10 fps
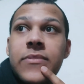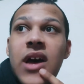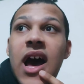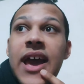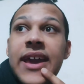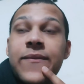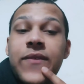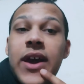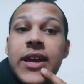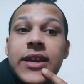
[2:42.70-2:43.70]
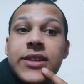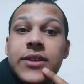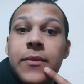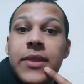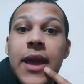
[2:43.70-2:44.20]
invited
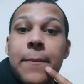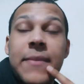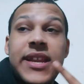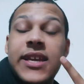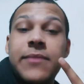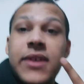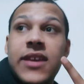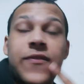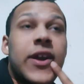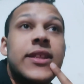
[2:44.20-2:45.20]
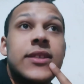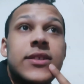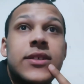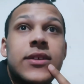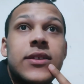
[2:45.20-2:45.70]
many, many
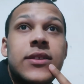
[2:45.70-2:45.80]
friends